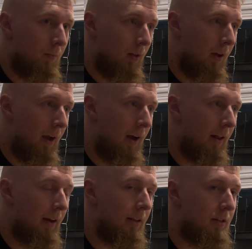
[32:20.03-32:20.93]
And
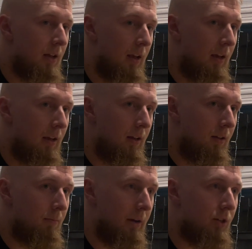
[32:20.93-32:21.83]
it is a
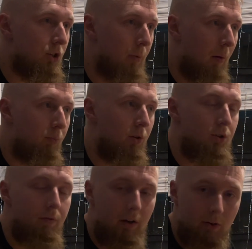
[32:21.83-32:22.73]
message about
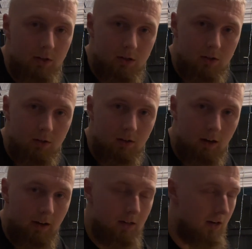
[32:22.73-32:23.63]
perseverance,
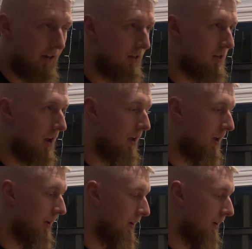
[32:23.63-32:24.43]
I guess I can say,